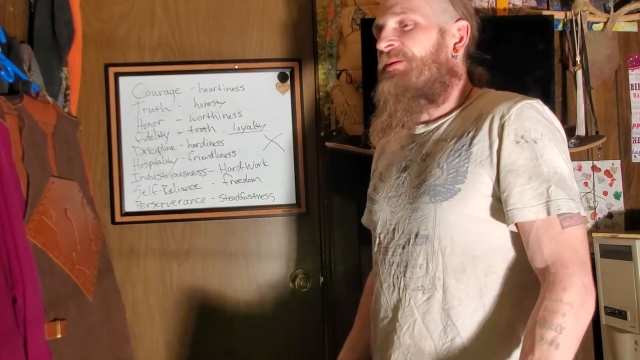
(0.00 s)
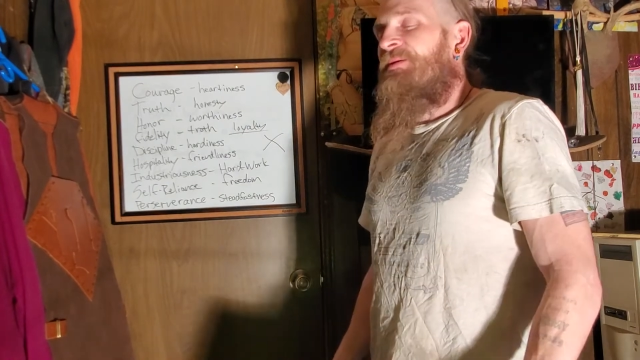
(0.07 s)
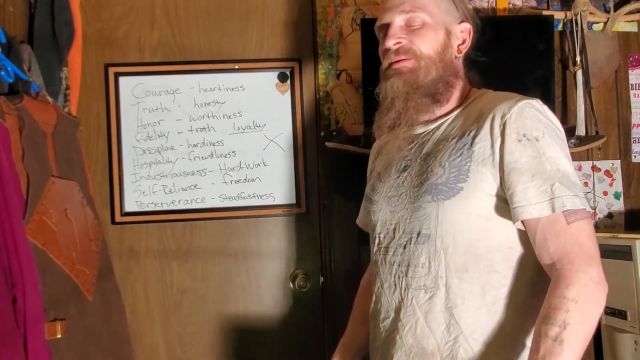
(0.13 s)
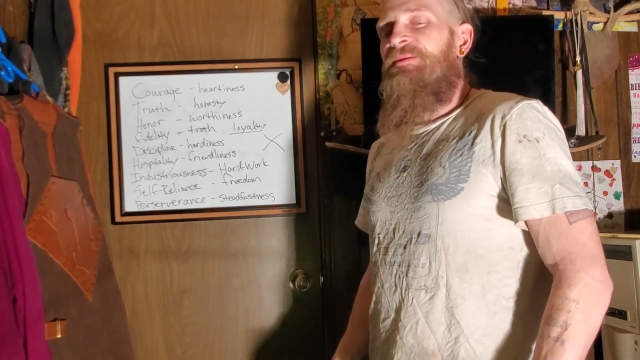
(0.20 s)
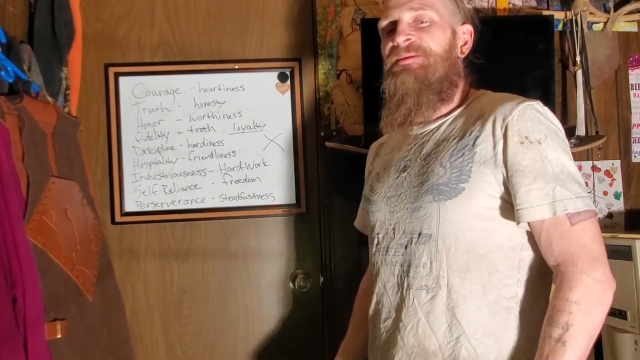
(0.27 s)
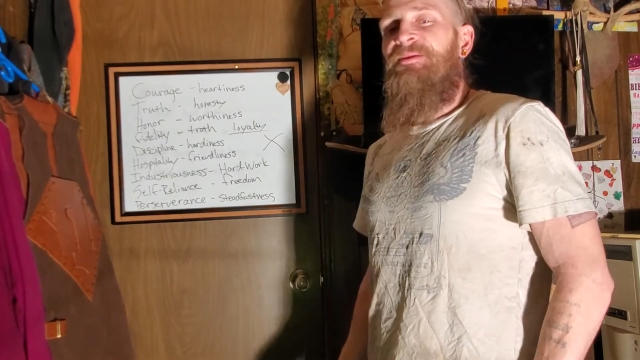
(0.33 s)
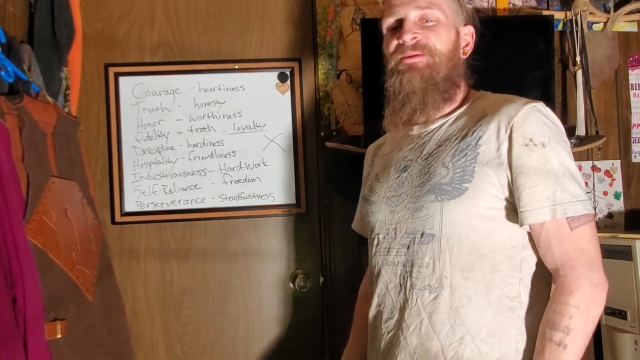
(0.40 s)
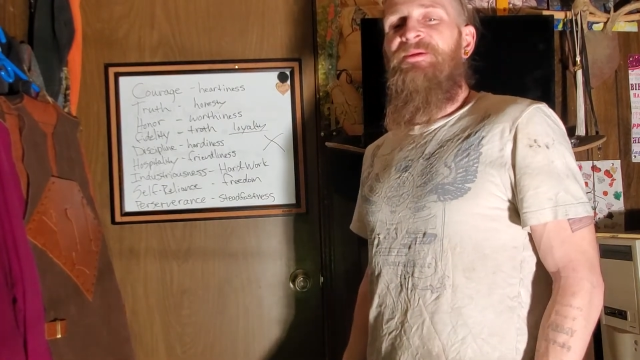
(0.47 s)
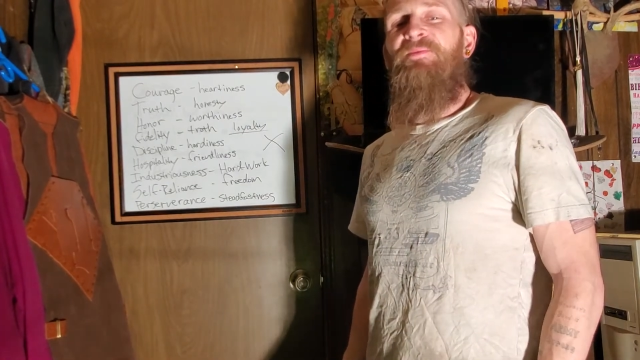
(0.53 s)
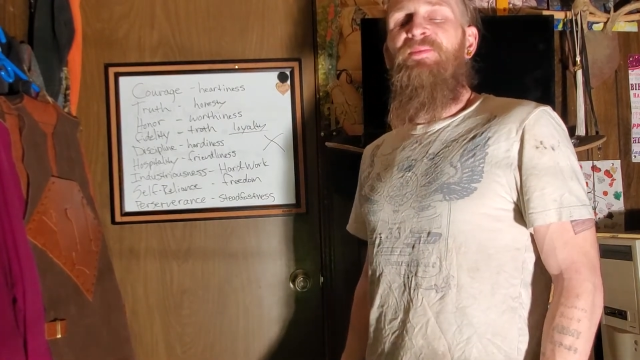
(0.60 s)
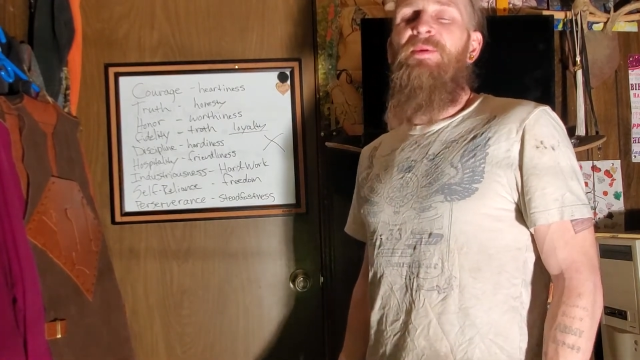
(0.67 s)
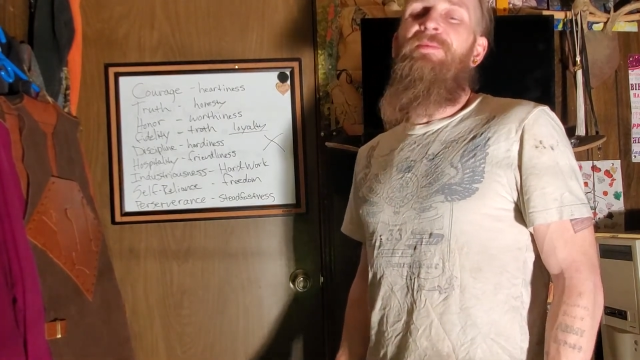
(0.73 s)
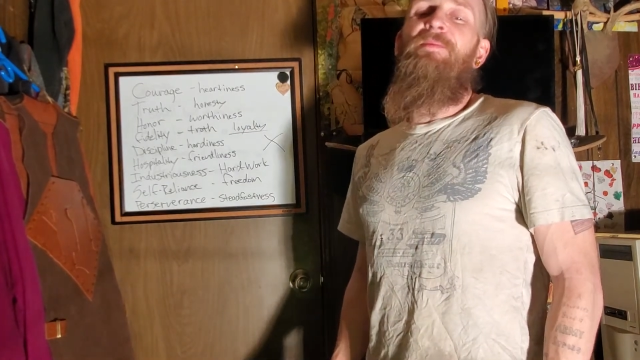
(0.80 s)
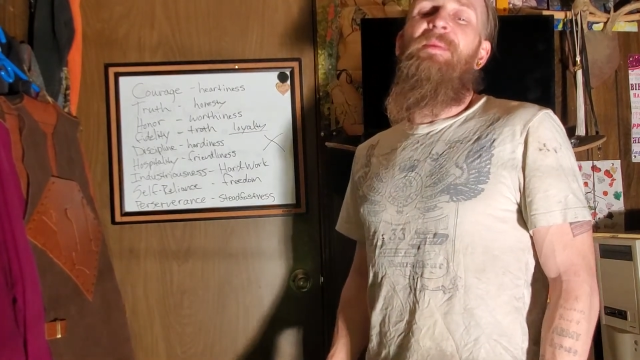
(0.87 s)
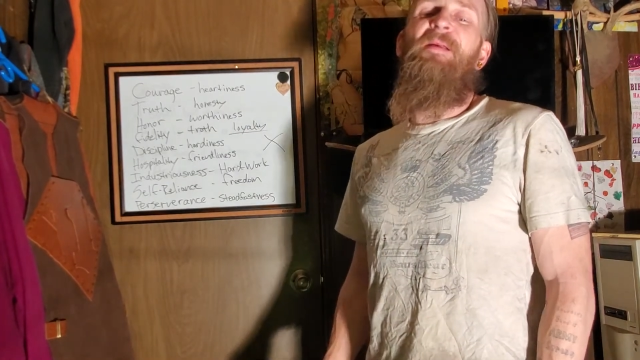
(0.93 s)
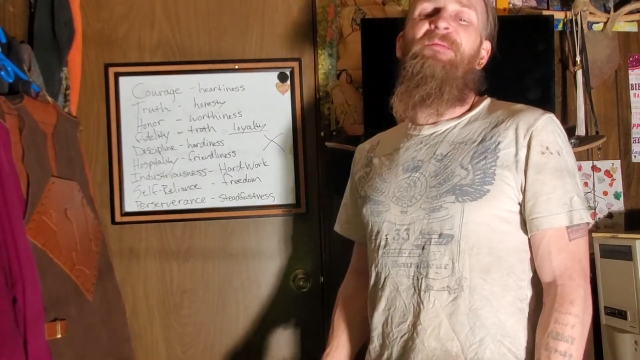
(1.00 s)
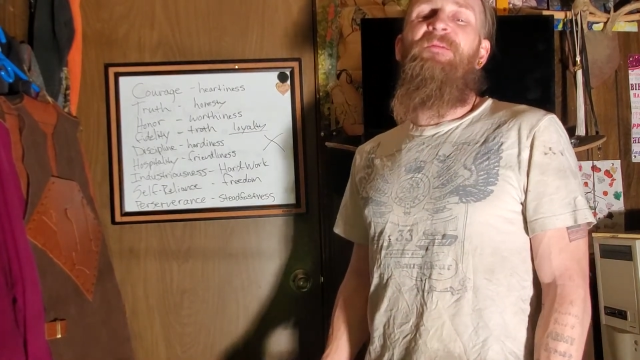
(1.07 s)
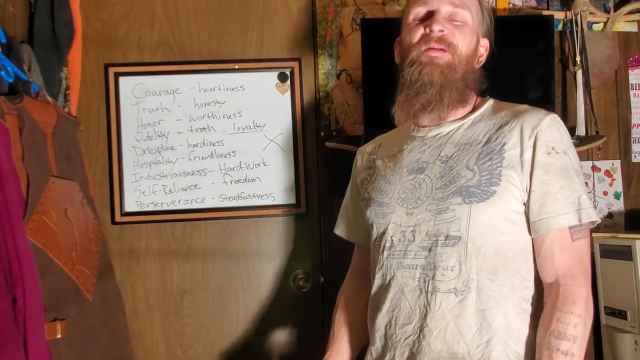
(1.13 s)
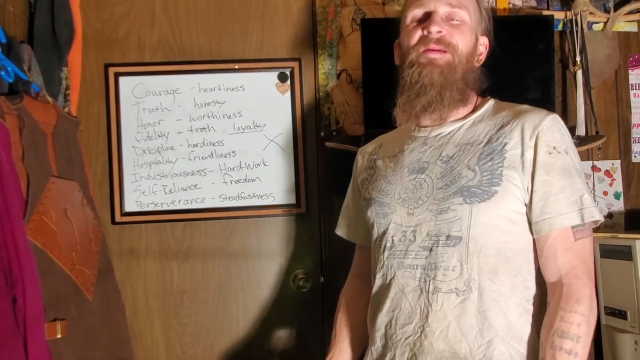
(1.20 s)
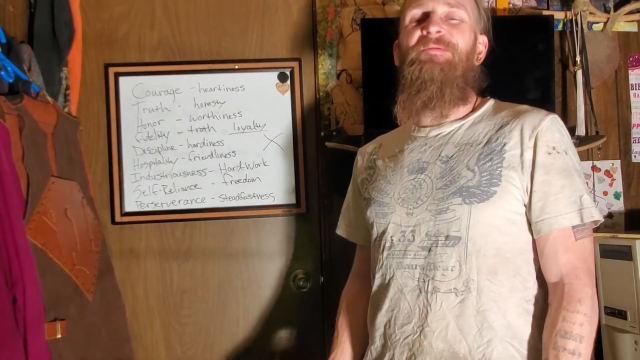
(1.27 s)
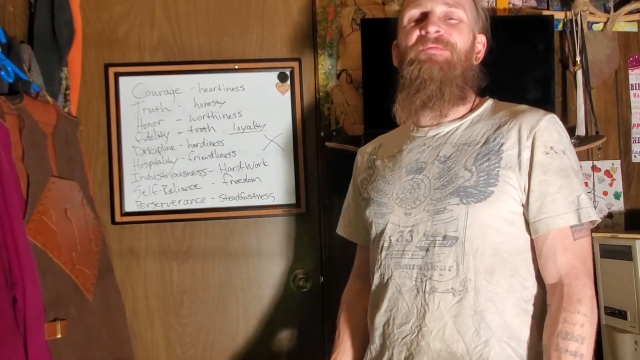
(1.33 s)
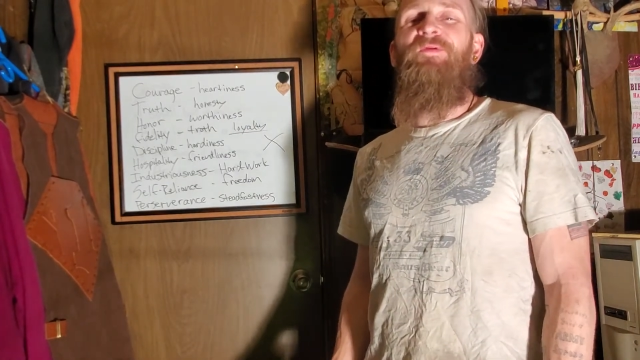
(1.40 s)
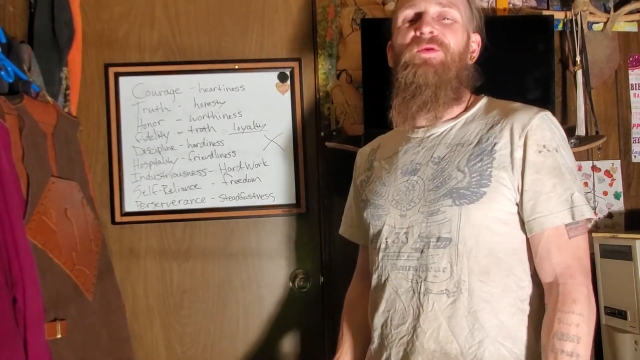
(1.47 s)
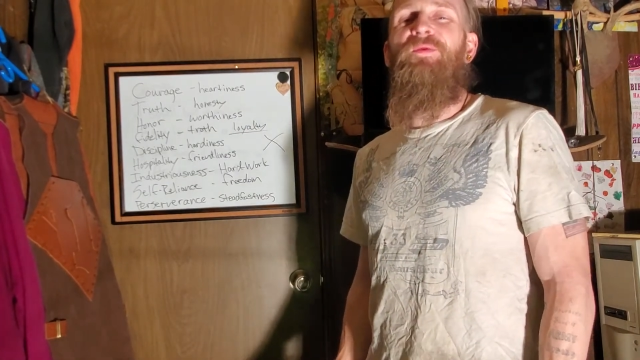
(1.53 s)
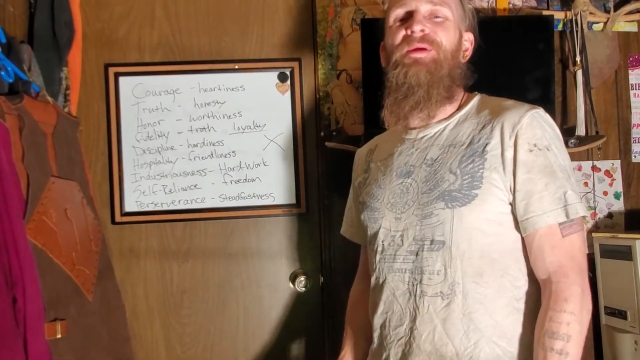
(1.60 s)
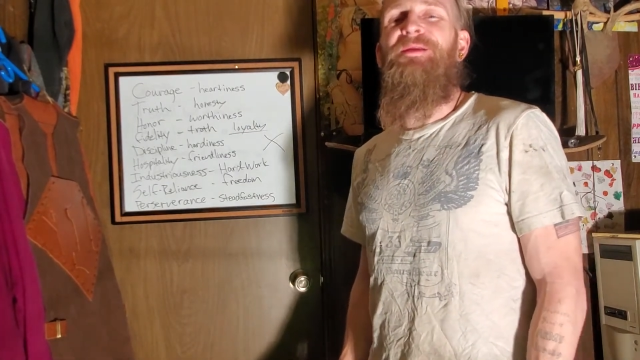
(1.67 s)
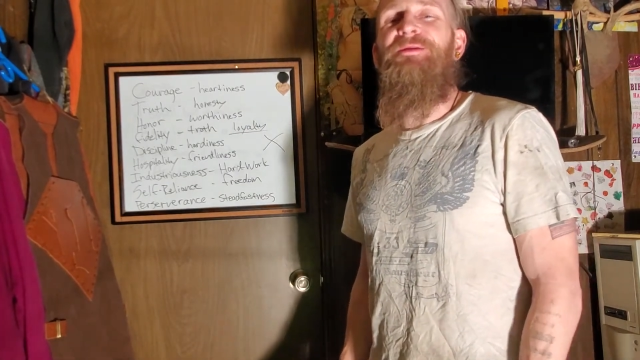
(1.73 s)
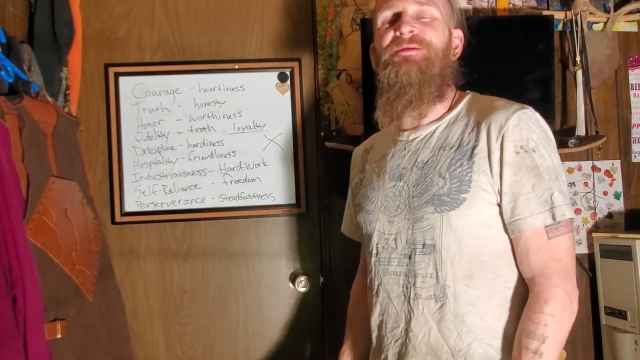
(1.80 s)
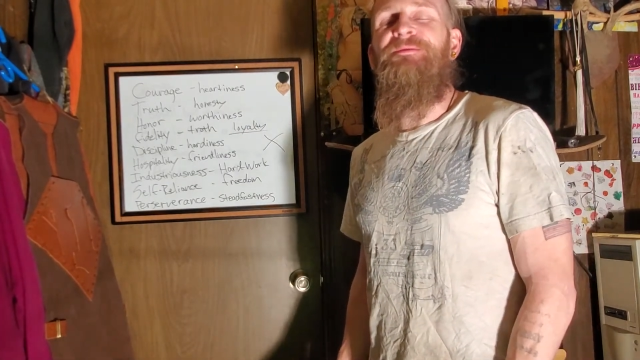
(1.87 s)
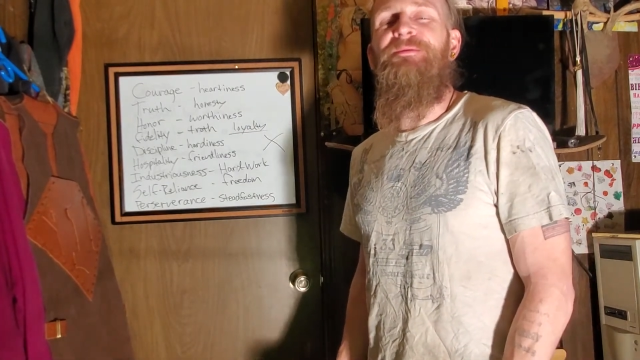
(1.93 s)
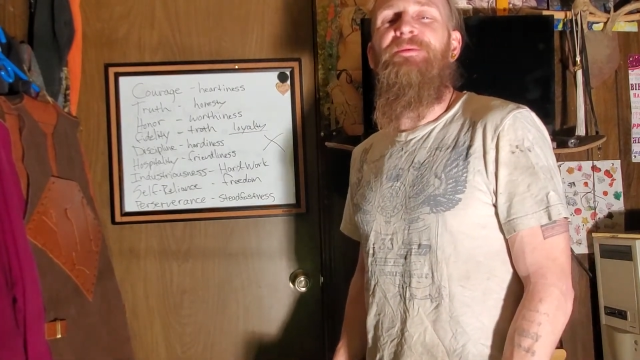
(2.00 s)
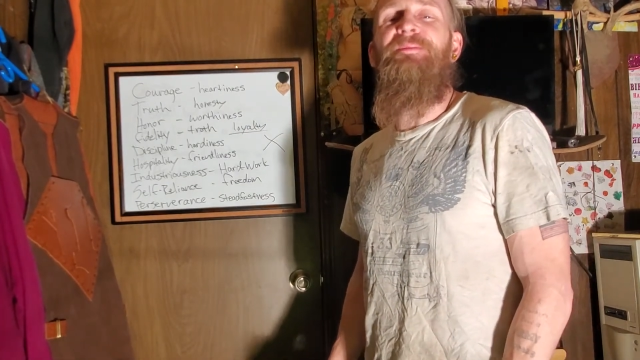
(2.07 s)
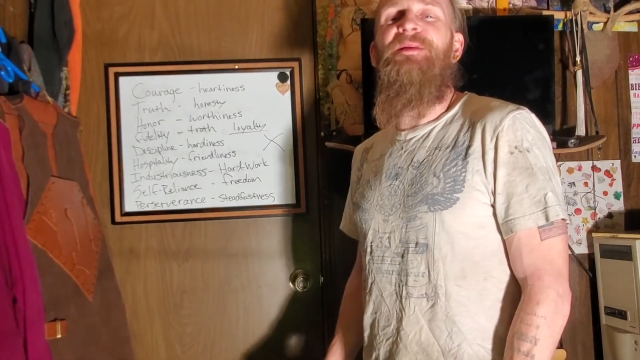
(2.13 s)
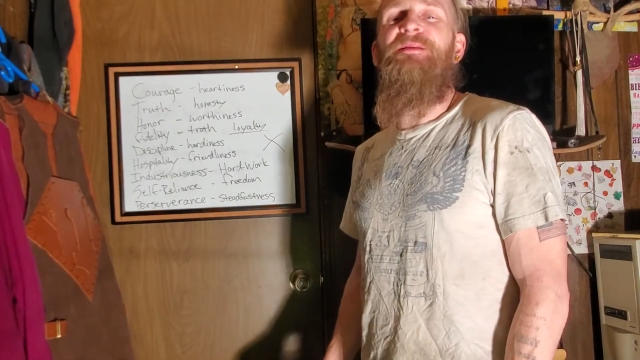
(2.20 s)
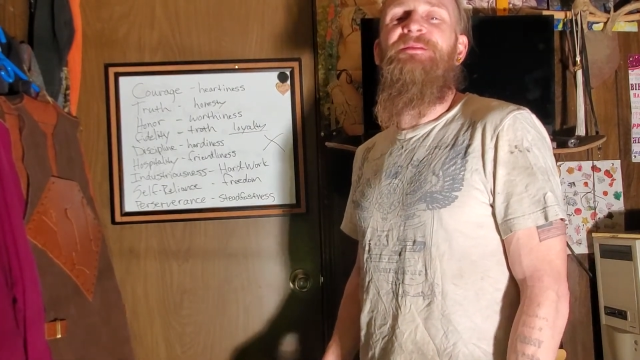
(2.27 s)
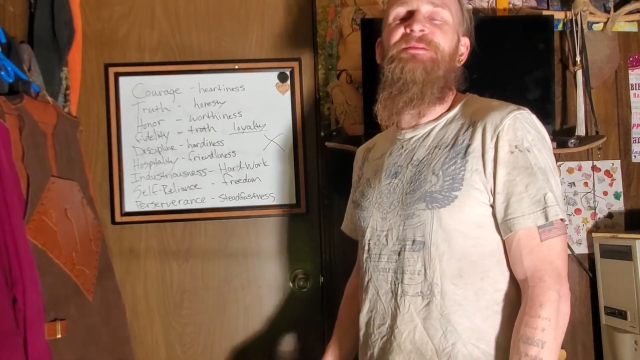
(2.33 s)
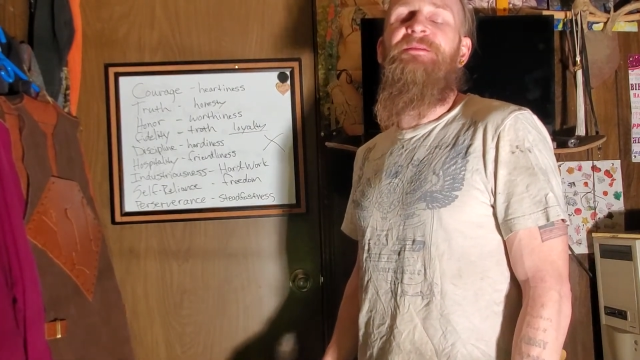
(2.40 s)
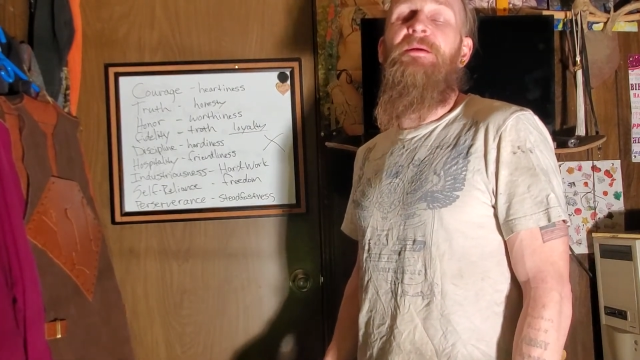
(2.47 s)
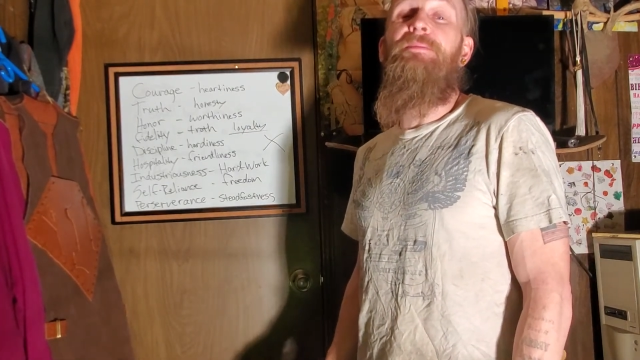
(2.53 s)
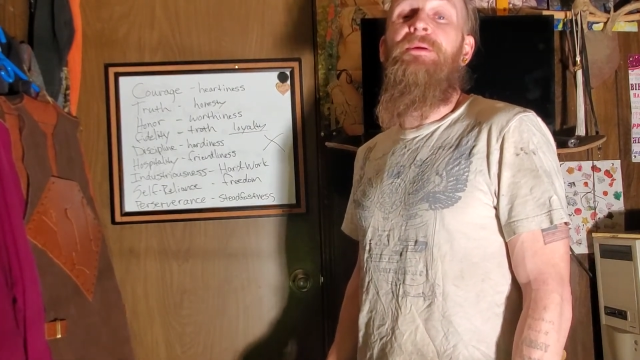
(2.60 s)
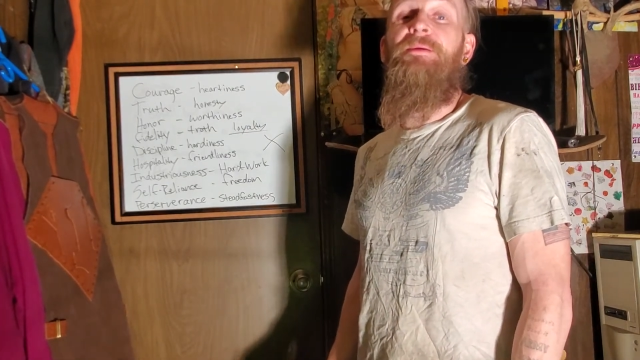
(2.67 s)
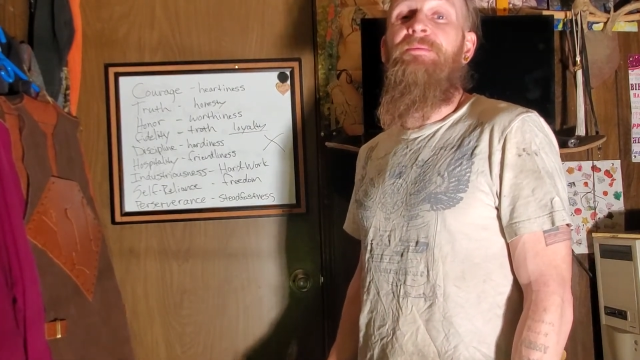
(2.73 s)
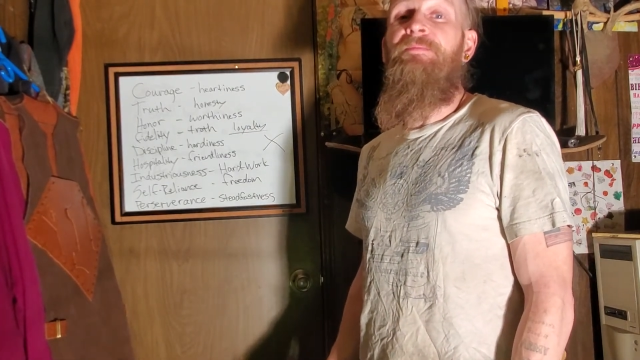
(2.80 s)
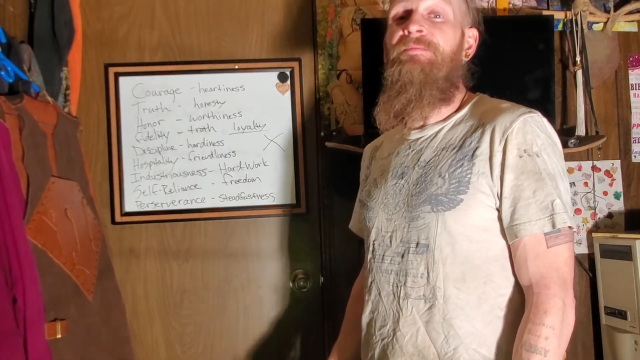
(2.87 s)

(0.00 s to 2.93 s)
So some people make fun of Norwegians for being stubborn.